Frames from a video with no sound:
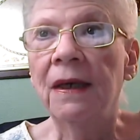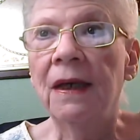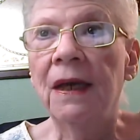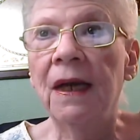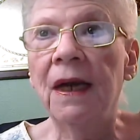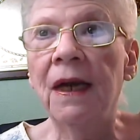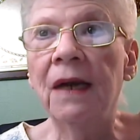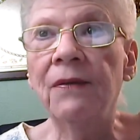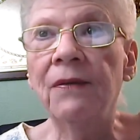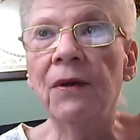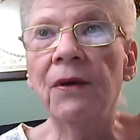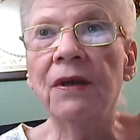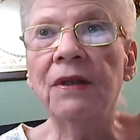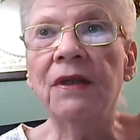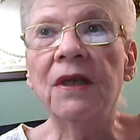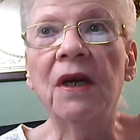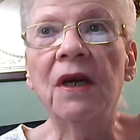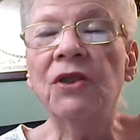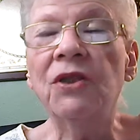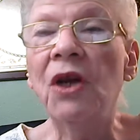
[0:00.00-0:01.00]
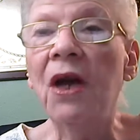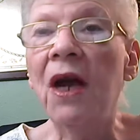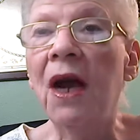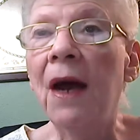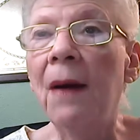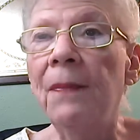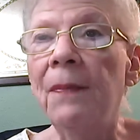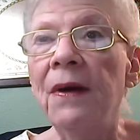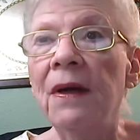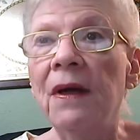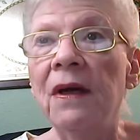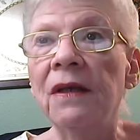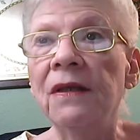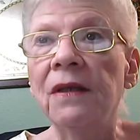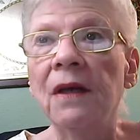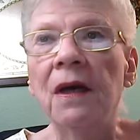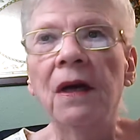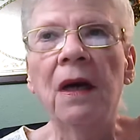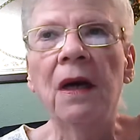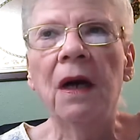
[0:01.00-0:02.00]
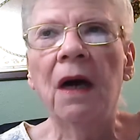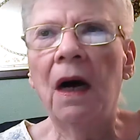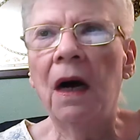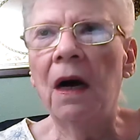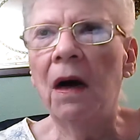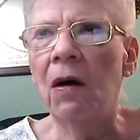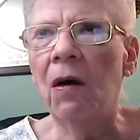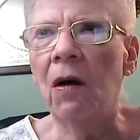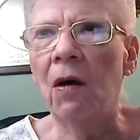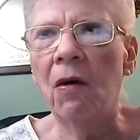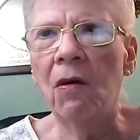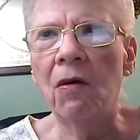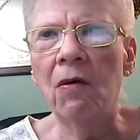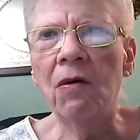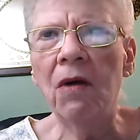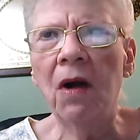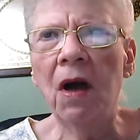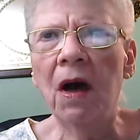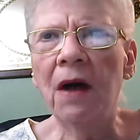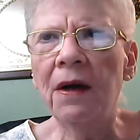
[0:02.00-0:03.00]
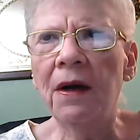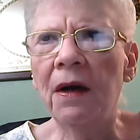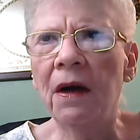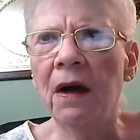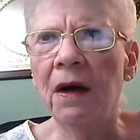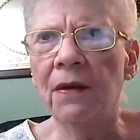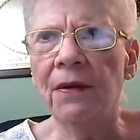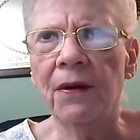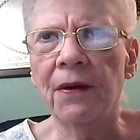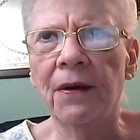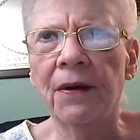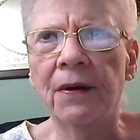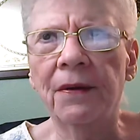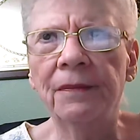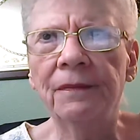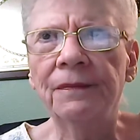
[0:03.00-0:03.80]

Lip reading: Either a touch of happiness, a whole lot of other.